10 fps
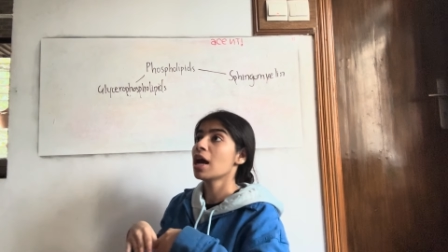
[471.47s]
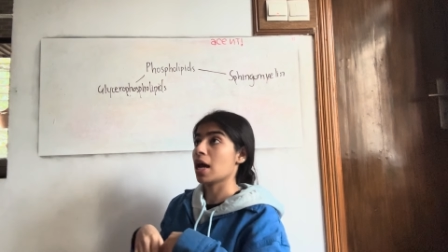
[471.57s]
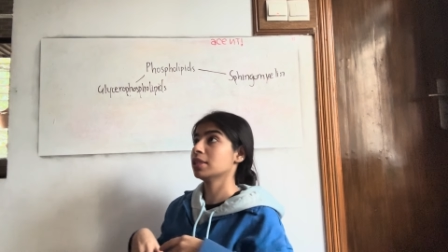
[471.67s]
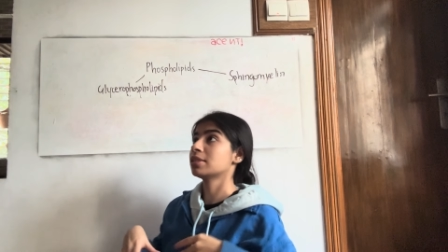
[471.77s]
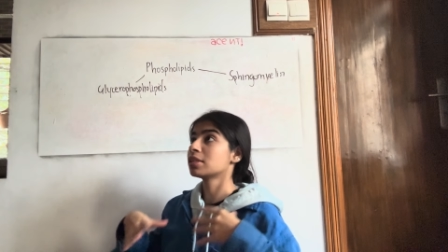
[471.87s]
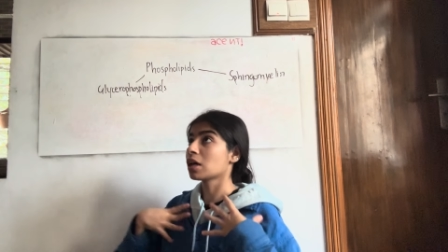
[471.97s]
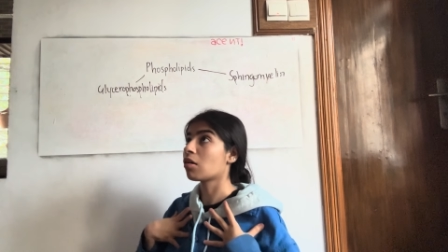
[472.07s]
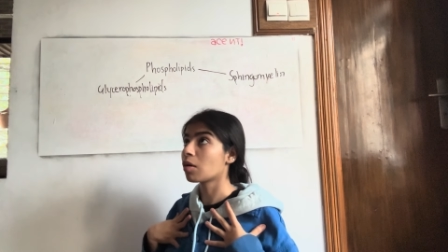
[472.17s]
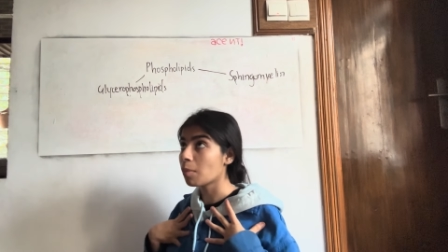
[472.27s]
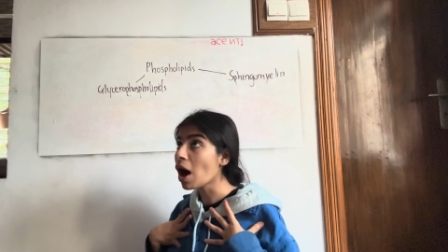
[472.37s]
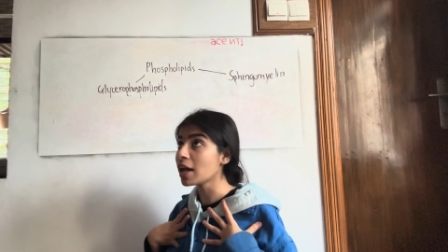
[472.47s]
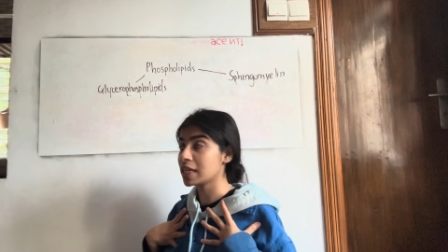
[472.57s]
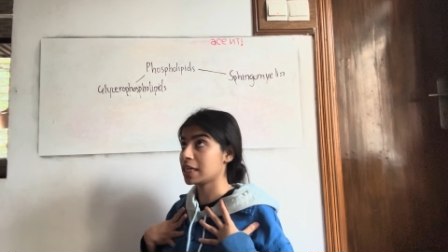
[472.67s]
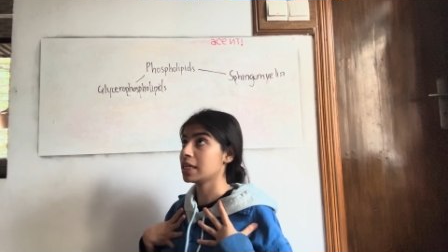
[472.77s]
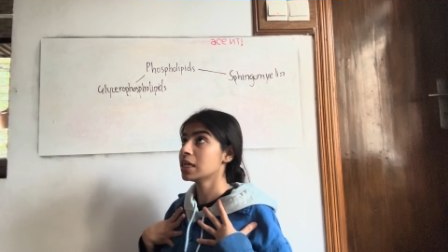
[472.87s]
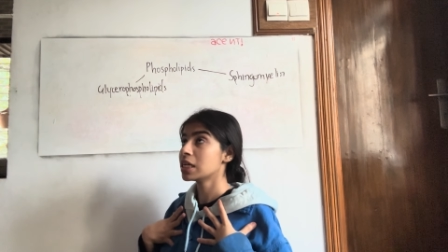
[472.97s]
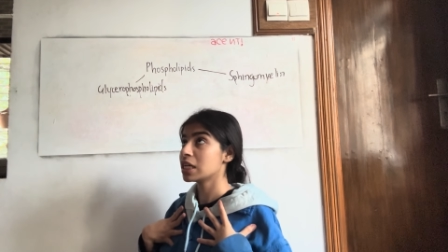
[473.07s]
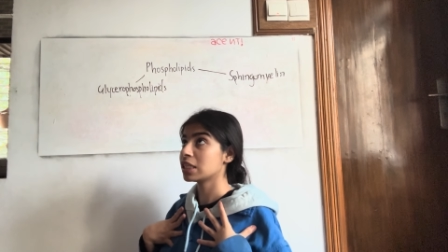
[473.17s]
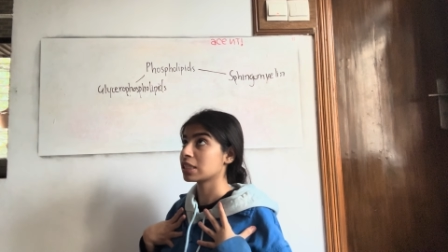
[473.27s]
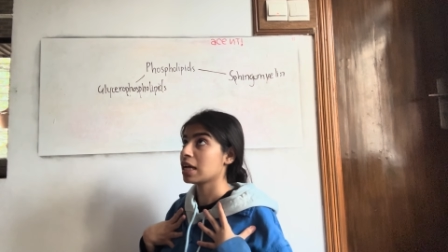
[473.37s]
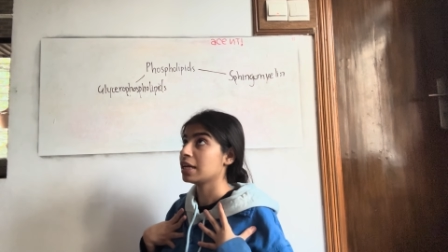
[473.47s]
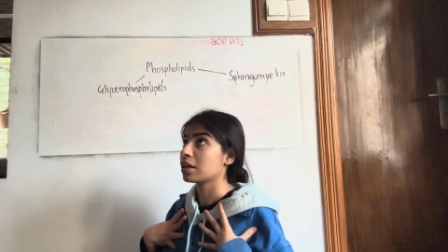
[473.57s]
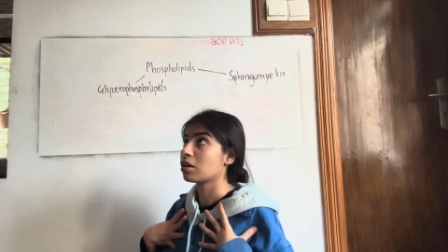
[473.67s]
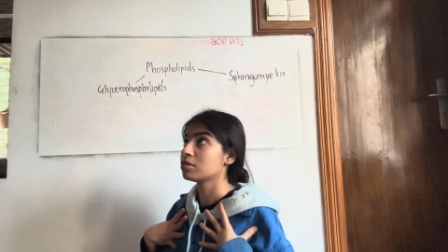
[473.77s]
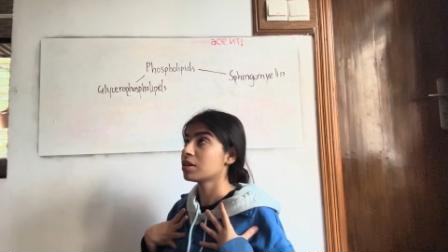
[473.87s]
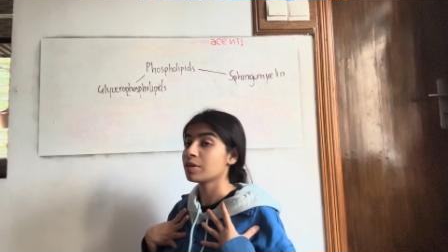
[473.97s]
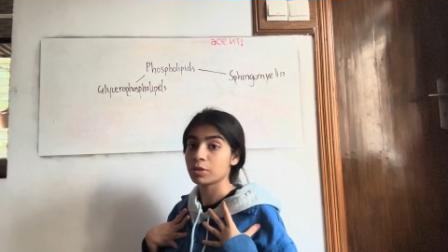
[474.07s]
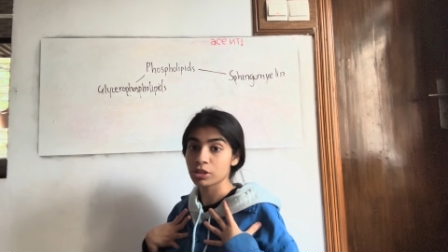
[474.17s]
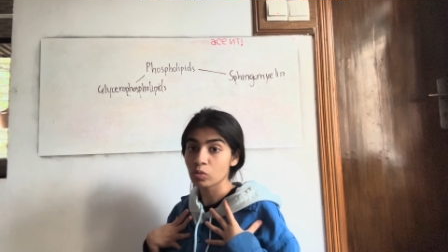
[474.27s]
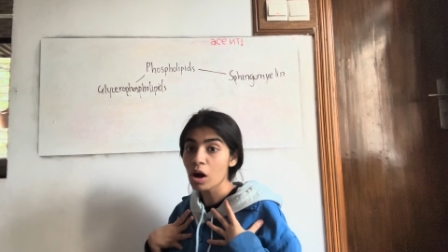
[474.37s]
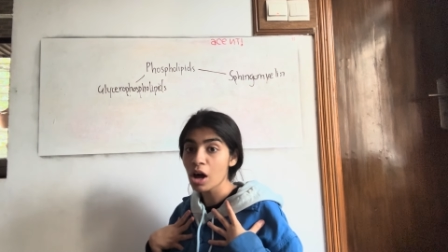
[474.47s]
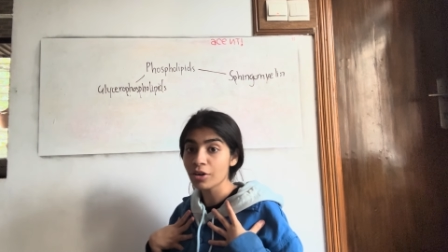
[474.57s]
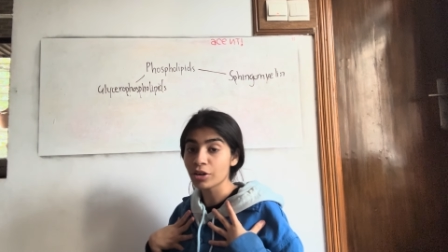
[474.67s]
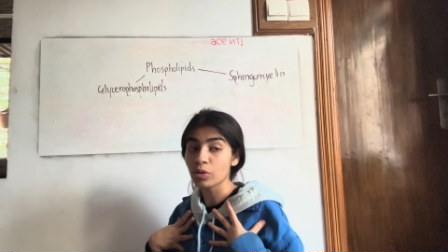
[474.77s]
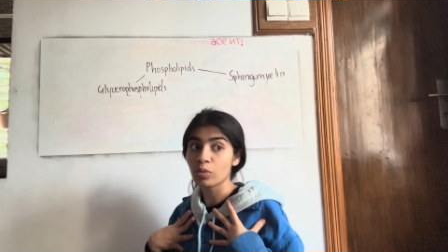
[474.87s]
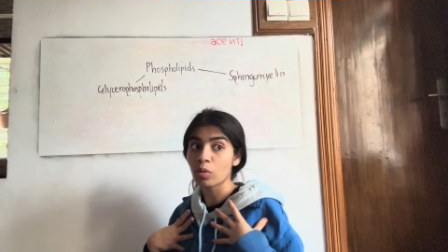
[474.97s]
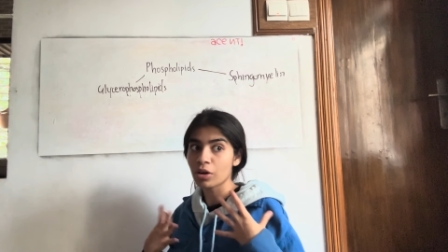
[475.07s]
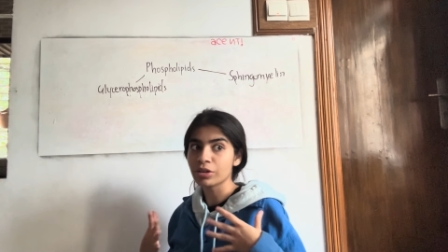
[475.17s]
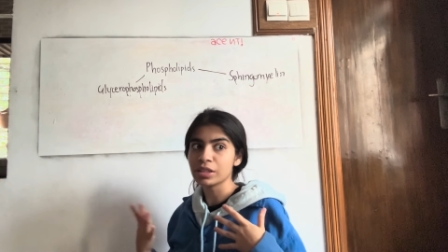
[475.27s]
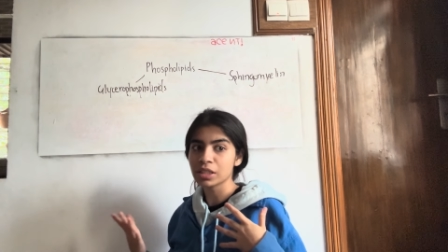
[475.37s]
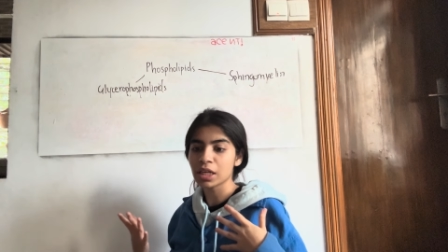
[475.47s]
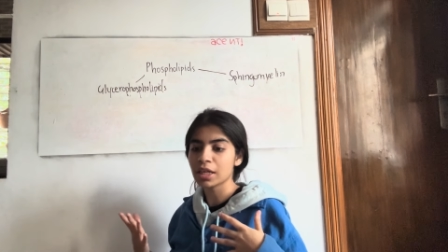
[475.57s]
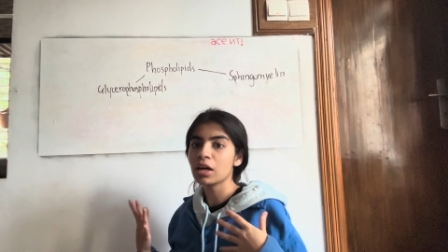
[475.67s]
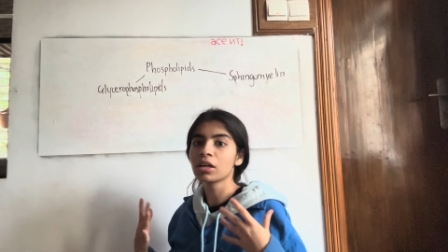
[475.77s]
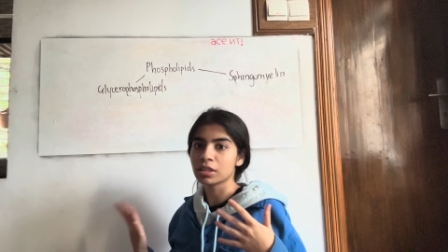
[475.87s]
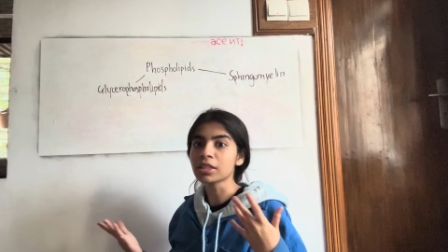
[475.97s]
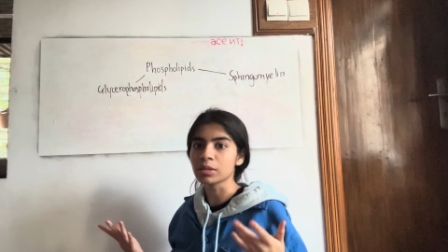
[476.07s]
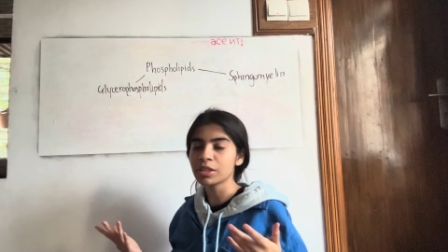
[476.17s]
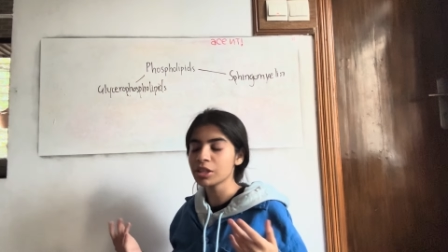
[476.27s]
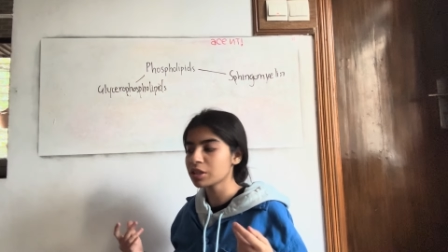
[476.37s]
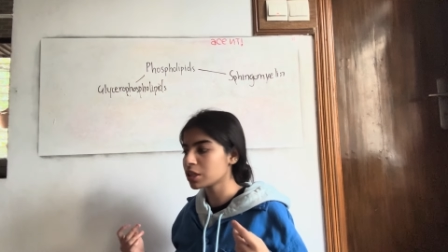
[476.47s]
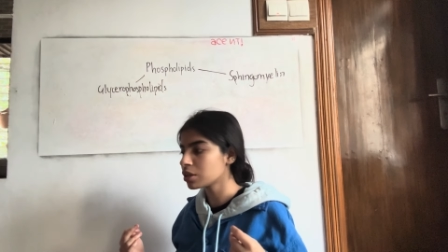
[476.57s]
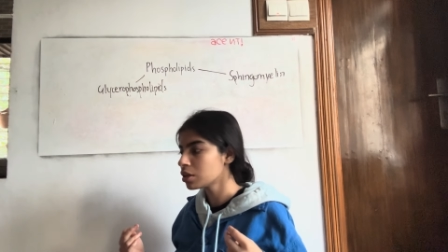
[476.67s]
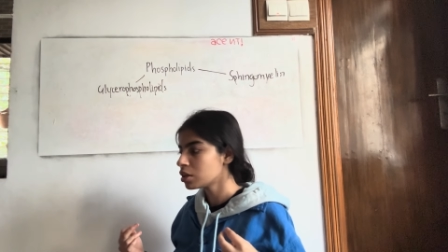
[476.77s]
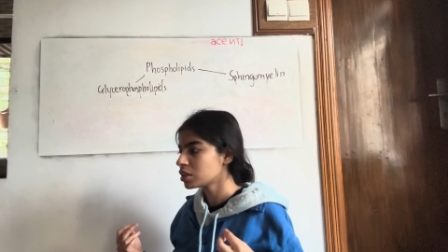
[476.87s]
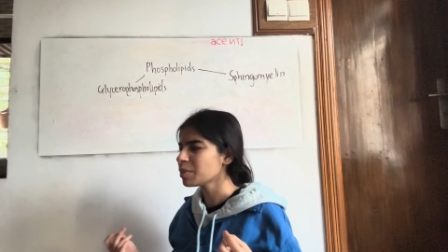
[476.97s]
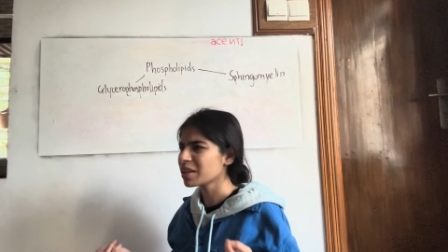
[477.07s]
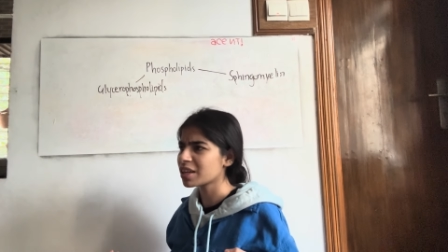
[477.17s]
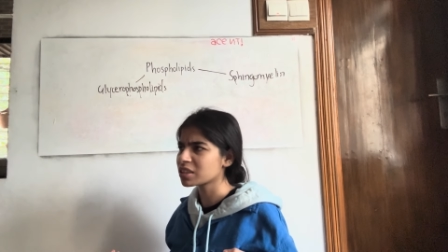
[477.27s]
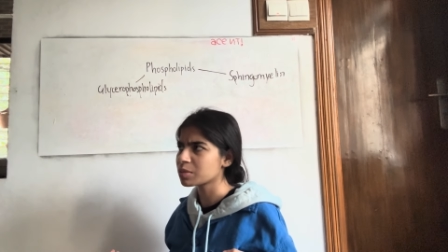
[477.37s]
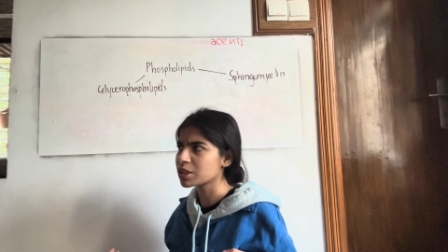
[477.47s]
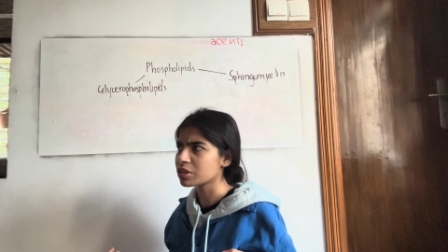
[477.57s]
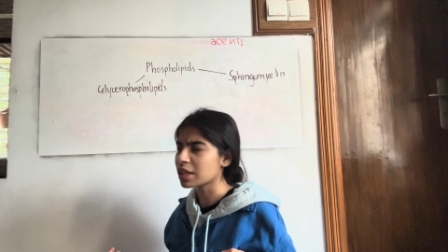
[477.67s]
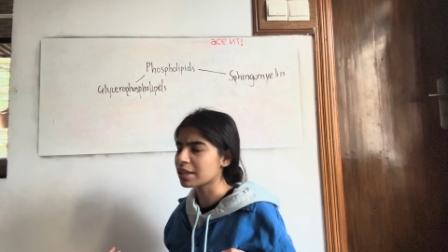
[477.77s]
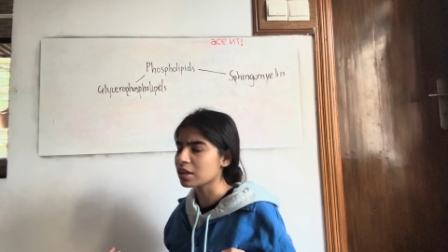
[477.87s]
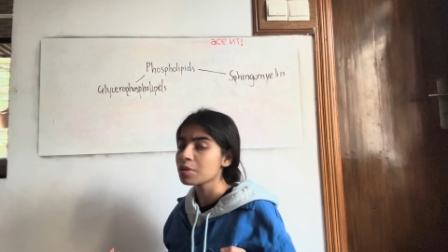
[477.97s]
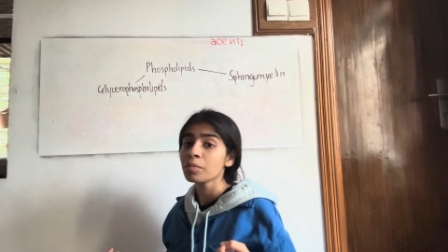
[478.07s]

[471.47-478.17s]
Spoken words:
and since our body is like 70% water, and water is like a conducting material, semiconducting material, I think.